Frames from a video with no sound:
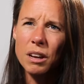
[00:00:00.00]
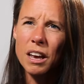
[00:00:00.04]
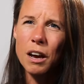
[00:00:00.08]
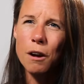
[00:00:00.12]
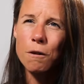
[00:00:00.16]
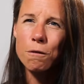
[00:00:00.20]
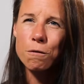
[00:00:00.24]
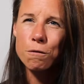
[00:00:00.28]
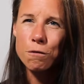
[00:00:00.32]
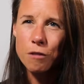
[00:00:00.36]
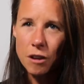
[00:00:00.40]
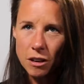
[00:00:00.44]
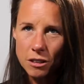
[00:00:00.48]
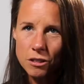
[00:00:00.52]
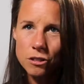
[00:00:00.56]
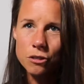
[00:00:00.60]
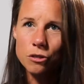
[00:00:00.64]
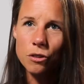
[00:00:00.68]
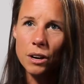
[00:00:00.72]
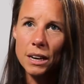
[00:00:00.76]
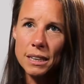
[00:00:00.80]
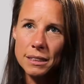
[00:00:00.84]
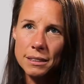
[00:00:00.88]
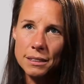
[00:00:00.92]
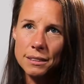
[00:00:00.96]
are
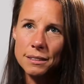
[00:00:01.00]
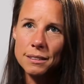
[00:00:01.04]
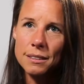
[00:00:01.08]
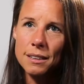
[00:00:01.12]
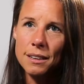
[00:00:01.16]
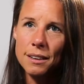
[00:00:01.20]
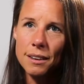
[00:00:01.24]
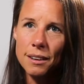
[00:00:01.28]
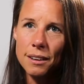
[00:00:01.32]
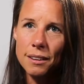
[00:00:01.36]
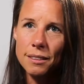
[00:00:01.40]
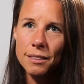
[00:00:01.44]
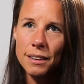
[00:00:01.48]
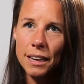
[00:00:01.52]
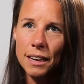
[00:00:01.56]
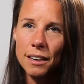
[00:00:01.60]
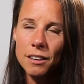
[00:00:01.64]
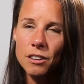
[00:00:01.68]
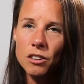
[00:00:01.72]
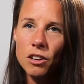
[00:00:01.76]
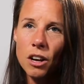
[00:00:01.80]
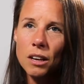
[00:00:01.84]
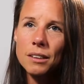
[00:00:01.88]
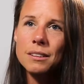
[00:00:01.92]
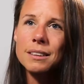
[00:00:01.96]
frustrated. They're
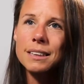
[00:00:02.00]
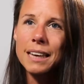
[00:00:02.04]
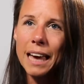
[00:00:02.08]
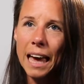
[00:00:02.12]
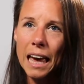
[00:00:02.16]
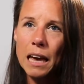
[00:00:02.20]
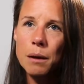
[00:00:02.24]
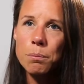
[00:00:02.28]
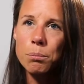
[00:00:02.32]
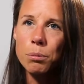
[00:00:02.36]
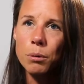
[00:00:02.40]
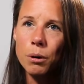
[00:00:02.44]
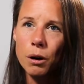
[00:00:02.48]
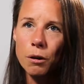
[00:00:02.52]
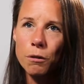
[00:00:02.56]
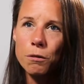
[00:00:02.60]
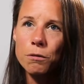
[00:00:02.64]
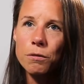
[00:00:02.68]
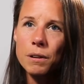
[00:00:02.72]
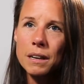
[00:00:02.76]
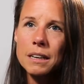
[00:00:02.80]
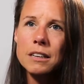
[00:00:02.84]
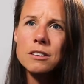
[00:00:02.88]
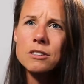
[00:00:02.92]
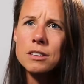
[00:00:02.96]
not capable of
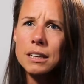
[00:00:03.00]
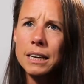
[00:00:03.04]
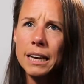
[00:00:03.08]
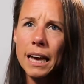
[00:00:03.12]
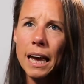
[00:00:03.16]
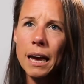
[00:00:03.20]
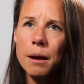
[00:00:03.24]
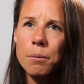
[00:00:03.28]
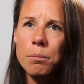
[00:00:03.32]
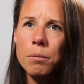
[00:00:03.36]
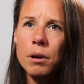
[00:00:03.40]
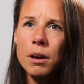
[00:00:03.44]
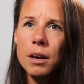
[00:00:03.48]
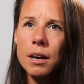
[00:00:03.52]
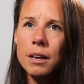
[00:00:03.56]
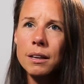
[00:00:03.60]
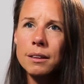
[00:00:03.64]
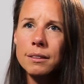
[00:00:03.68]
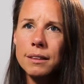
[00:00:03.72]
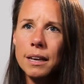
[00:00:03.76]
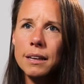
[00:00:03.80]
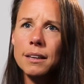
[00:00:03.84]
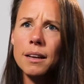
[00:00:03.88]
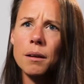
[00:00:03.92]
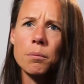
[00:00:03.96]
finishing the game
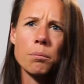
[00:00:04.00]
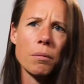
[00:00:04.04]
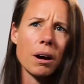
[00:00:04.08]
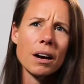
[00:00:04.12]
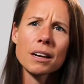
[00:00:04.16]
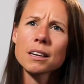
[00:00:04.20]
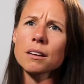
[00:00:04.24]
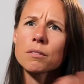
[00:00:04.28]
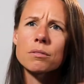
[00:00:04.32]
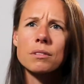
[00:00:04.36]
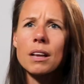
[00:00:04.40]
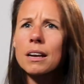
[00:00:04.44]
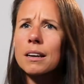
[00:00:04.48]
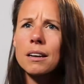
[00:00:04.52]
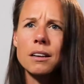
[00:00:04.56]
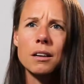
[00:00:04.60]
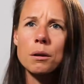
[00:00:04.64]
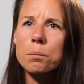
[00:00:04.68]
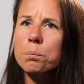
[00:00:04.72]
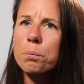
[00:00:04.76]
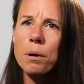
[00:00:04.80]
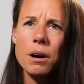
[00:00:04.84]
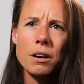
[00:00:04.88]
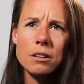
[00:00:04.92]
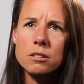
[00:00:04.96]
that they might have done in the
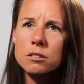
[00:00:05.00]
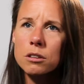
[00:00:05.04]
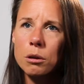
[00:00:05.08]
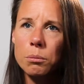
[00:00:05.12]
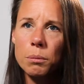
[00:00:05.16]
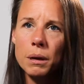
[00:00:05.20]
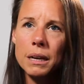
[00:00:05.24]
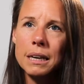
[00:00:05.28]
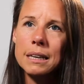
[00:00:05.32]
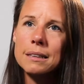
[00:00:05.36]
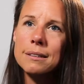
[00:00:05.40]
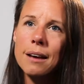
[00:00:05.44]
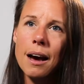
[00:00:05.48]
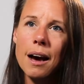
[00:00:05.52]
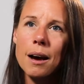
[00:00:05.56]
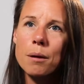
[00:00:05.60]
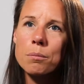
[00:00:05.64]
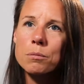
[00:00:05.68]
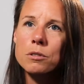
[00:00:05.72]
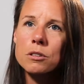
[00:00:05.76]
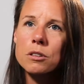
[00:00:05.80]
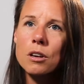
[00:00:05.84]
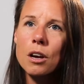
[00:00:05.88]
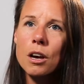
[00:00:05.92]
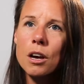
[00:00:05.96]
past so many
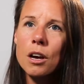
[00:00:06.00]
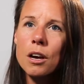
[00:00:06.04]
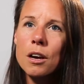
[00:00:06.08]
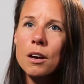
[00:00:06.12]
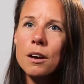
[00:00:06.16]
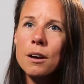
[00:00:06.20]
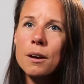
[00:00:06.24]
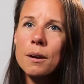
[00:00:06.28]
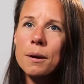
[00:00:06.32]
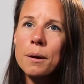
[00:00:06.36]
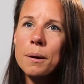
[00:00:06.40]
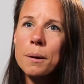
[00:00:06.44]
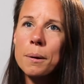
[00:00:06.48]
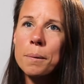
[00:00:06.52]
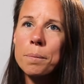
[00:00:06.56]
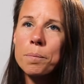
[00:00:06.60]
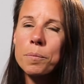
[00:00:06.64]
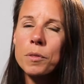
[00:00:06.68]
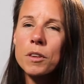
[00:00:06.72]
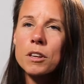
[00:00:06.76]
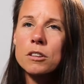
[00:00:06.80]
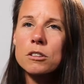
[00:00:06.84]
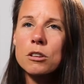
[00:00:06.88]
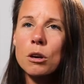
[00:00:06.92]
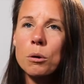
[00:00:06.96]
times.
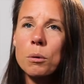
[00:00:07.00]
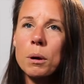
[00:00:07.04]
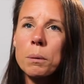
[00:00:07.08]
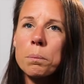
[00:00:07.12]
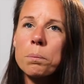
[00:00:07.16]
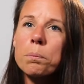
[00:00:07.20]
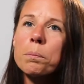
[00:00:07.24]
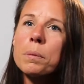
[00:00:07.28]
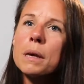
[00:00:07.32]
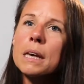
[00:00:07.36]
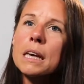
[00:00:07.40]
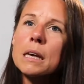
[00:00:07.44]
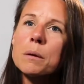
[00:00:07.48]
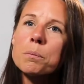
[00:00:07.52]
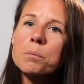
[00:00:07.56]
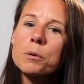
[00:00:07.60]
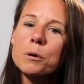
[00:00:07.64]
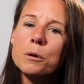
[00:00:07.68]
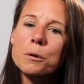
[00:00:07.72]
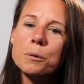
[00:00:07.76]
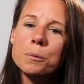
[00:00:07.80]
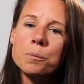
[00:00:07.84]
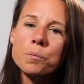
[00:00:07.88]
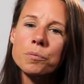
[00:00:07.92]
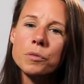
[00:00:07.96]
So when
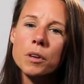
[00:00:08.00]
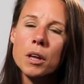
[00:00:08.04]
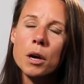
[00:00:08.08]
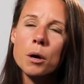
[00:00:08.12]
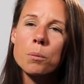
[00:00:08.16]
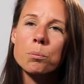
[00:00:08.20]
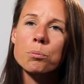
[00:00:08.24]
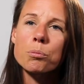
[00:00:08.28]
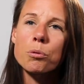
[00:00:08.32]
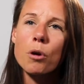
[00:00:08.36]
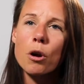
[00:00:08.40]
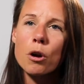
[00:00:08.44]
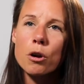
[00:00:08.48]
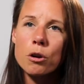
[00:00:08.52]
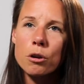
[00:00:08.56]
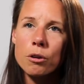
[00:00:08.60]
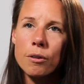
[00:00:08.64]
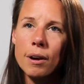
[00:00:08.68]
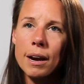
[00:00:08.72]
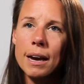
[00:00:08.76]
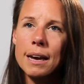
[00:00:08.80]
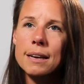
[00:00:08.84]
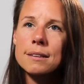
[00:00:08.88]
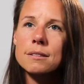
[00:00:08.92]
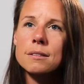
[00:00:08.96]
people
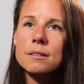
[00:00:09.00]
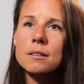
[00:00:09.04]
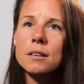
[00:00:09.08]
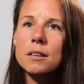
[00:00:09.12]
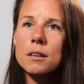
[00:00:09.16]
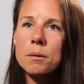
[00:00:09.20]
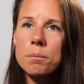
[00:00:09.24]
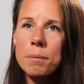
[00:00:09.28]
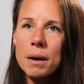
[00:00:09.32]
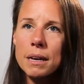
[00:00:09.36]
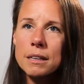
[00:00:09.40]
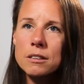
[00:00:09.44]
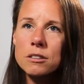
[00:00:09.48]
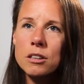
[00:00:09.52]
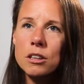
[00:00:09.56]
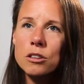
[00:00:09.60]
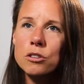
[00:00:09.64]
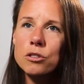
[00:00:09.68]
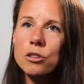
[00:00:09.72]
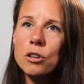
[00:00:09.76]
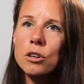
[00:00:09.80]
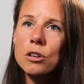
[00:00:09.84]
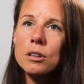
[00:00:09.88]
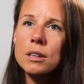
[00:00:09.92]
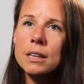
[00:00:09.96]
progress in the dementia
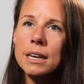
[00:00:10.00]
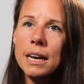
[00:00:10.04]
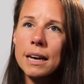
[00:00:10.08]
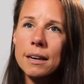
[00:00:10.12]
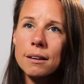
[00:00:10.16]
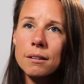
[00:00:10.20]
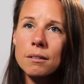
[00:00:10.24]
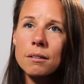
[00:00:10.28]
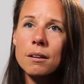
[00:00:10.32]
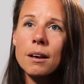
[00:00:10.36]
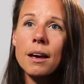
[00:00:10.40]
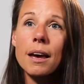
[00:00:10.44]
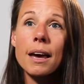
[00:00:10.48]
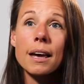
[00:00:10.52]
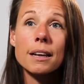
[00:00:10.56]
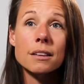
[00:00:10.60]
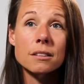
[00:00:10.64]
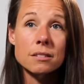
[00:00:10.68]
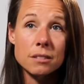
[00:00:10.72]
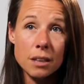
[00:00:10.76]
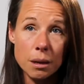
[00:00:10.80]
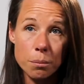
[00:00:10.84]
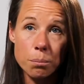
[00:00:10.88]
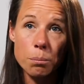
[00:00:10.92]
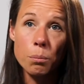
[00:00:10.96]
journey and at
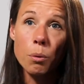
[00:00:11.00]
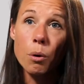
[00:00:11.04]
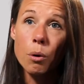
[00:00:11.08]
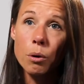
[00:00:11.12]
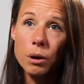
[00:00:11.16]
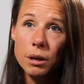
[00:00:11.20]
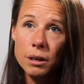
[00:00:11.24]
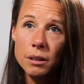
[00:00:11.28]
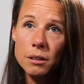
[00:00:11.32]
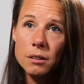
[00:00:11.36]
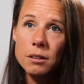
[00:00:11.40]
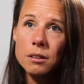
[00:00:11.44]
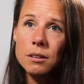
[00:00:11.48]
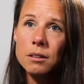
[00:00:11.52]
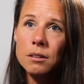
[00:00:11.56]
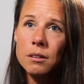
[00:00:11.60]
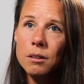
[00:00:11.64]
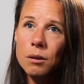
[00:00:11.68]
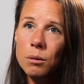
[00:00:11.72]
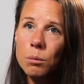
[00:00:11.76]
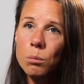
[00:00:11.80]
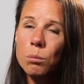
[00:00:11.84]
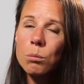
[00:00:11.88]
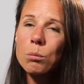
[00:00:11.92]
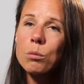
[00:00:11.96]
some point
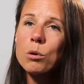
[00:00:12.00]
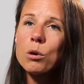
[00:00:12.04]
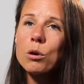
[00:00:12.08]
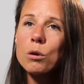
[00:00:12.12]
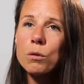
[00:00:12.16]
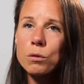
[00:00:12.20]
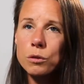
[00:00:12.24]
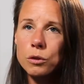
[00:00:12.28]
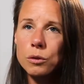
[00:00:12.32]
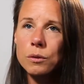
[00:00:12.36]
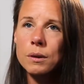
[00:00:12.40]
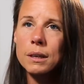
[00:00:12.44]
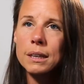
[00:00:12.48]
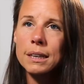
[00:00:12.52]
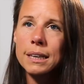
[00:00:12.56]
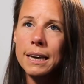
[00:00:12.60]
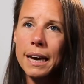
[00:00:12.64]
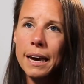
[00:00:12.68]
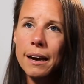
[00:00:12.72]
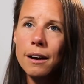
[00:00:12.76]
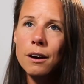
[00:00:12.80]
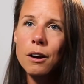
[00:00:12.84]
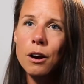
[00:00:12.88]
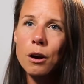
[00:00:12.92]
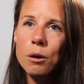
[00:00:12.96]
move to a
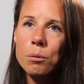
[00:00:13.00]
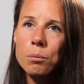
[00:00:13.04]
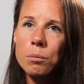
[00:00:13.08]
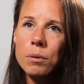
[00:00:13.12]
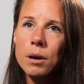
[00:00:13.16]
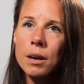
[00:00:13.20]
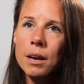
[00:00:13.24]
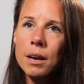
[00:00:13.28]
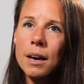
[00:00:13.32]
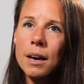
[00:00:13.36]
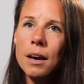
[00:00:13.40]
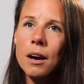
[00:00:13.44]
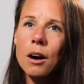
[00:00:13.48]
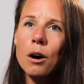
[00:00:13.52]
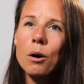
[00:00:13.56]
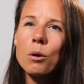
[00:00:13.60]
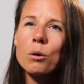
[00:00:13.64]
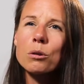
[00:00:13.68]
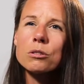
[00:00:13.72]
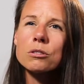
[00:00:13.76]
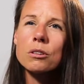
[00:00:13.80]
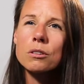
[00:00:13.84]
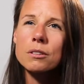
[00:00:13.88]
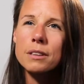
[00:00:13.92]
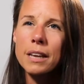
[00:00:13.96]
care home,
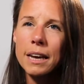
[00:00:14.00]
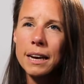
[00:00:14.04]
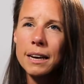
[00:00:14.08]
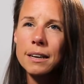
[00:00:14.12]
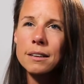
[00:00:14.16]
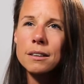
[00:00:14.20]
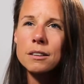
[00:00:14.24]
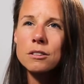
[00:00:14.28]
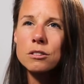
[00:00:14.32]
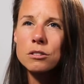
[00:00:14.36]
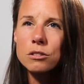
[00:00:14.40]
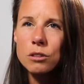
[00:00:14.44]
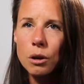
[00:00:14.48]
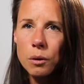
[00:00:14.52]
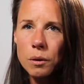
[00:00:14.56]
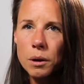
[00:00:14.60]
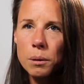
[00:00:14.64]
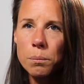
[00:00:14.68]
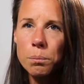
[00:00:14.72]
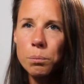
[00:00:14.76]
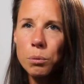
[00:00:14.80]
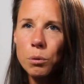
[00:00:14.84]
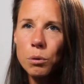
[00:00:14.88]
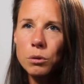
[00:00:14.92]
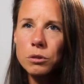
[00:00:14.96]
also there it is so
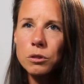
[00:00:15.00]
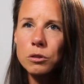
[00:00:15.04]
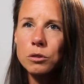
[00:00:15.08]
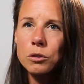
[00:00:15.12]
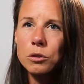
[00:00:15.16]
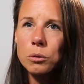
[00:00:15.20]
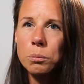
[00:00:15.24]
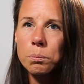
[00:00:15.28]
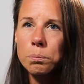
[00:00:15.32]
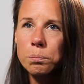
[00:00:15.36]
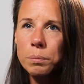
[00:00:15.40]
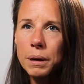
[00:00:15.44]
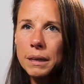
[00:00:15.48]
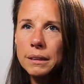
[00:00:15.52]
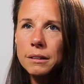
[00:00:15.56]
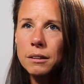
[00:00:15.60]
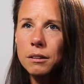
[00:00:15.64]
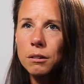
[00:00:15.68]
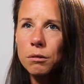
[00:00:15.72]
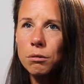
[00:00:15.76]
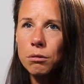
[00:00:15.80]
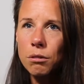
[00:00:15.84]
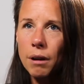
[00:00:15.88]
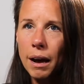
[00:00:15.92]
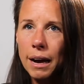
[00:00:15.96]
important to pick
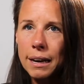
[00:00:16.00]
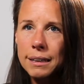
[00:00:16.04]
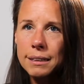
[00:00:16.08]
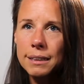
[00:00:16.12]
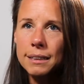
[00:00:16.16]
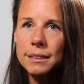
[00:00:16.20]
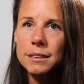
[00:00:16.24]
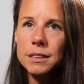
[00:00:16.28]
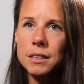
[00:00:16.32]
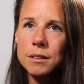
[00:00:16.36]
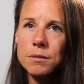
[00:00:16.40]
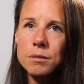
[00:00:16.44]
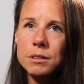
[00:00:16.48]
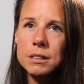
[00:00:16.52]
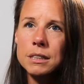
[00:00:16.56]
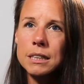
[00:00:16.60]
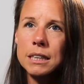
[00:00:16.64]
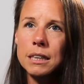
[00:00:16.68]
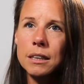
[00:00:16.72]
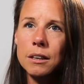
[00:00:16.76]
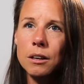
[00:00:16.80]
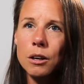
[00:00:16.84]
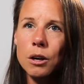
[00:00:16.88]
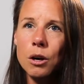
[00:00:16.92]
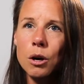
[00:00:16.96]
the right
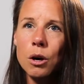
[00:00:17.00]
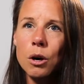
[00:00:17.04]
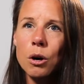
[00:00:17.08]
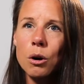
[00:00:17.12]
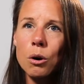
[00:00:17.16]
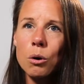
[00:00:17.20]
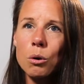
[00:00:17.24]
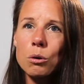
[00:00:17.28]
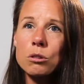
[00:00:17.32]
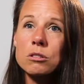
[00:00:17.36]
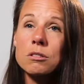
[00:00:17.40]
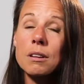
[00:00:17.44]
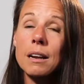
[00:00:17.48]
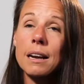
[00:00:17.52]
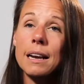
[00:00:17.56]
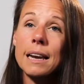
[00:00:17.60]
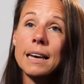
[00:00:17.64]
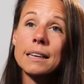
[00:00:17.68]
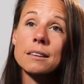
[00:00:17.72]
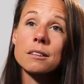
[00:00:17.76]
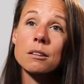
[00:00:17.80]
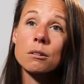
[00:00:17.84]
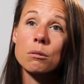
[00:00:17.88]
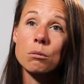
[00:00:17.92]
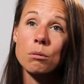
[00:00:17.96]
activity or
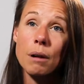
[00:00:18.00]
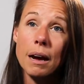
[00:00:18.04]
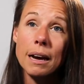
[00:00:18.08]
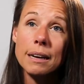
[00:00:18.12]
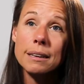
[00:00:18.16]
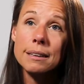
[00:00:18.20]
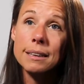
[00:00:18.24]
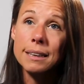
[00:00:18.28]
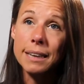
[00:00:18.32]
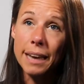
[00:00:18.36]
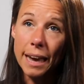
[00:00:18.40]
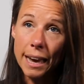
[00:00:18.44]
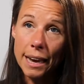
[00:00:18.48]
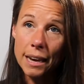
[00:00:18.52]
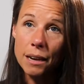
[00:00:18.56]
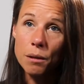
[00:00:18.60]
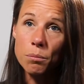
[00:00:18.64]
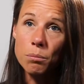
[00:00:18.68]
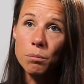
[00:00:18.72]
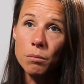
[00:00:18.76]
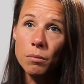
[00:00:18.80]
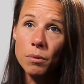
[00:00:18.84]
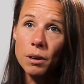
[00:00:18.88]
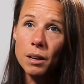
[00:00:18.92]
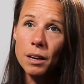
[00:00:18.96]
select the right
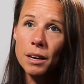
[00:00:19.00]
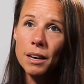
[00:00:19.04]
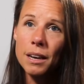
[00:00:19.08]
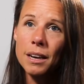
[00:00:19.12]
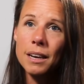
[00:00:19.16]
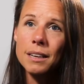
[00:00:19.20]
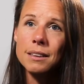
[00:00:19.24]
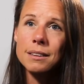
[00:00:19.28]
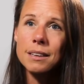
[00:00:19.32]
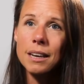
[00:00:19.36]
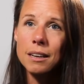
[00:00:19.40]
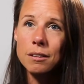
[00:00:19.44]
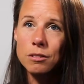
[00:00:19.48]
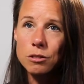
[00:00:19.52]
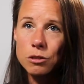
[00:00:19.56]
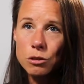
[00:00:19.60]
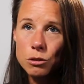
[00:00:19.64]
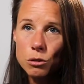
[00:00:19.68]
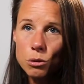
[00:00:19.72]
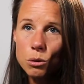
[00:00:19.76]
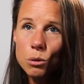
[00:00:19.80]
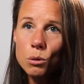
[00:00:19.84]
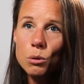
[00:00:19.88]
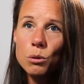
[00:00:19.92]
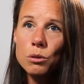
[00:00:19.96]
game that
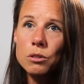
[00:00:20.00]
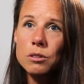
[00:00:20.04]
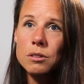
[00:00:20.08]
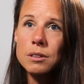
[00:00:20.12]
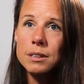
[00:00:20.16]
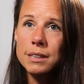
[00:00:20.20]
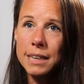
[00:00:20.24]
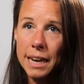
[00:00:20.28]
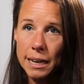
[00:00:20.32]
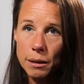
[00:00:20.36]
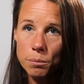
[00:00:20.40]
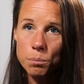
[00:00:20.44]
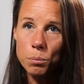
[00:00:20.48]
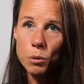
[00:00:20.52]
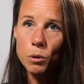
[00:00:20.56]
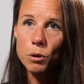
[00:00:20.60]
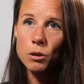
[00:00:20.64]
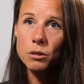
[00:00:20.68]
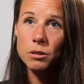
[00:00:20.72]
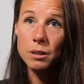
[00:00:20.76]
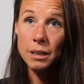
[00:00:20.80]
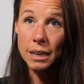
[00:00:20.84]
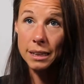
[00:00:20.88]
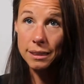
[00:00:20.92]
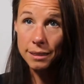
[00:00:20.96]
suits that
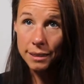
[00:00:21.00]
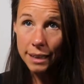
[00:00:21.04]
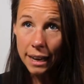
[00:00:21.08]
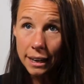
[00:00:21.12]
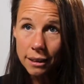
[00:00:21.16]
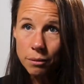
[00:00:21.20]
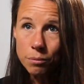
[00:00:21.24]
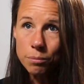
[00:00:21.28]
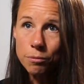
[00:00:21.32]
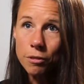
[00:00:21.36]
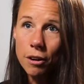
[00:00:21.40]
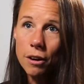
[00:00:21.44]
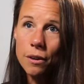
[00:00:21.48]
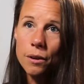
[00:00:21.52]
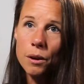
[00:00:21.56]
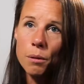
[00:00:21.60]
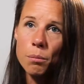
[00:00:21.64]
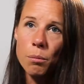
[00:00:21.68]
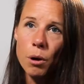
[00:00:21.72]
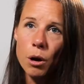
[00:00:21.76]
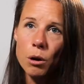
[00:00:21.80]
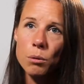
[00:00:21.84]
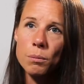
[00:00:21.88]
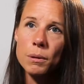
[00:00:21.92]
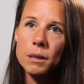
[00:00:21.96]
person at that very
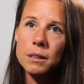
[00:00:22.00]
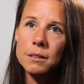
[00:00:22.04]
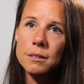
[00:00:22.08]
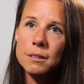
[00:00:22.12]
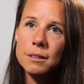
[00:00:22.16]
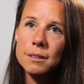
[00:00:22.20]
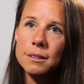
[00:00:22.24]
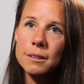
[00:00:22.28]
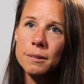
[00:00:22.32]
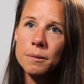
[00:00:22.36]
moment.